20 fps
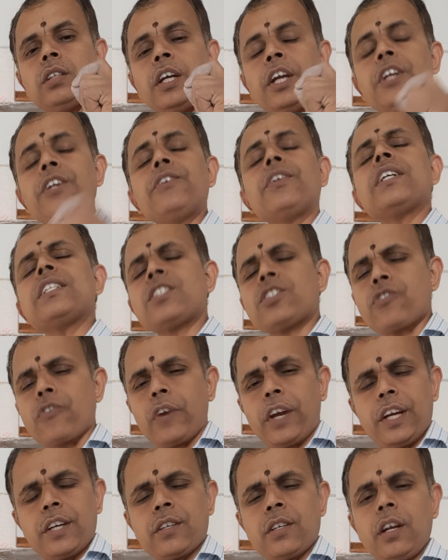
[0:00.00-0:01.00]
interest
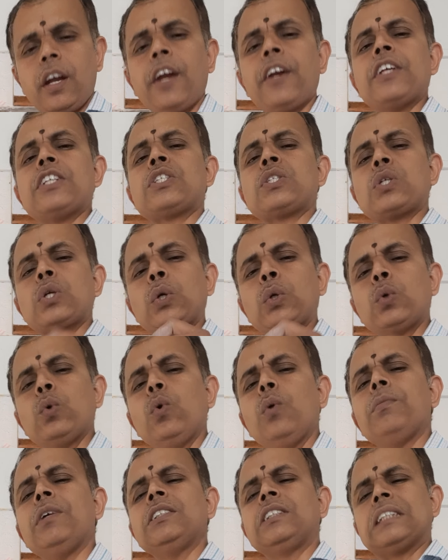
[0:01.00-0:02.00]
rate, it is
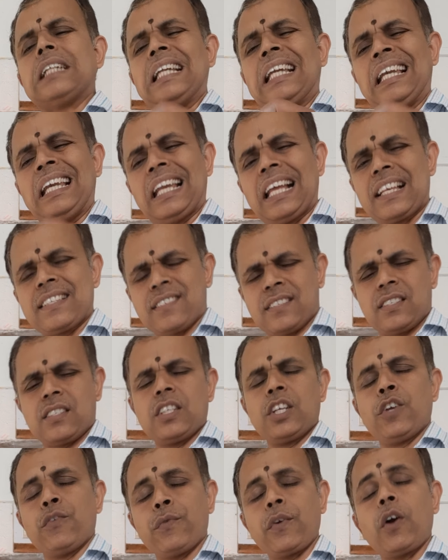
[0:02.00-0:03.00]
too much
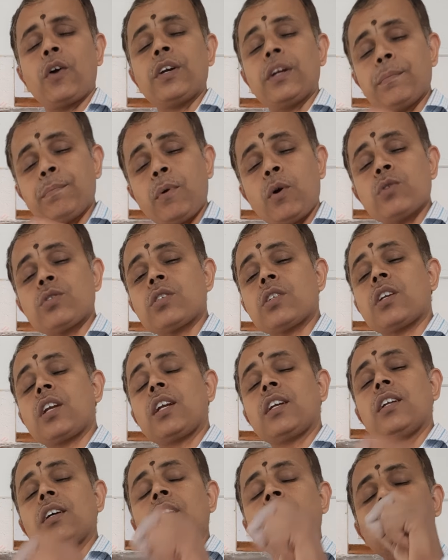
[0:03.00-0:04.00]
less if you have
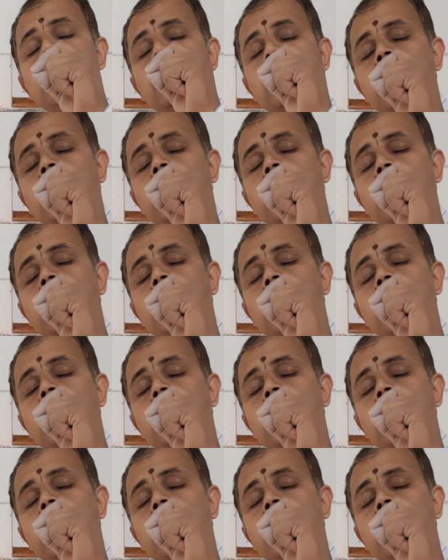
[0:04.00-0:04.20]
deposited